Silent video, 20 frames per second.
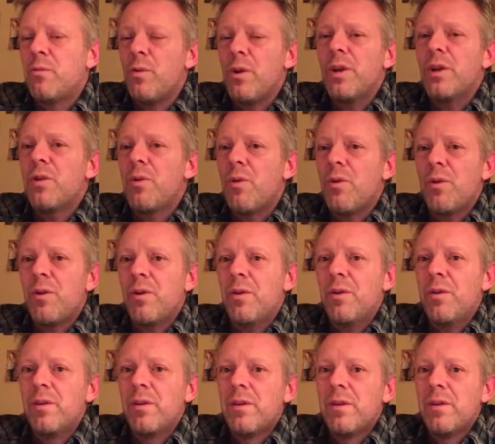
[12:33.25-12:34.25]

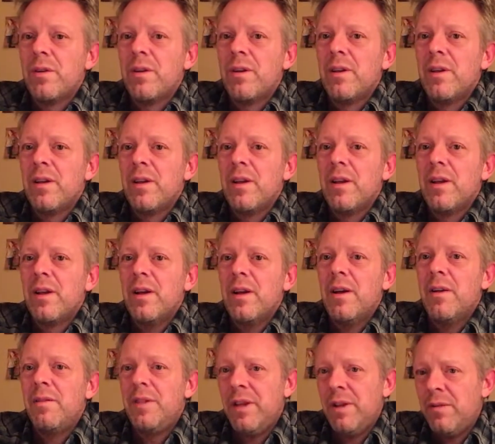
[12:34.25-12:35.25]
1/4
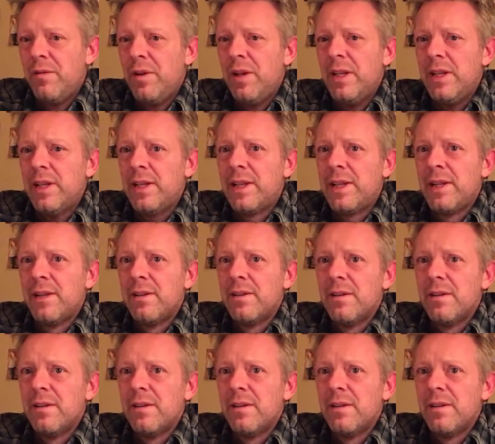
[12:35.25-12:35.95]
of the events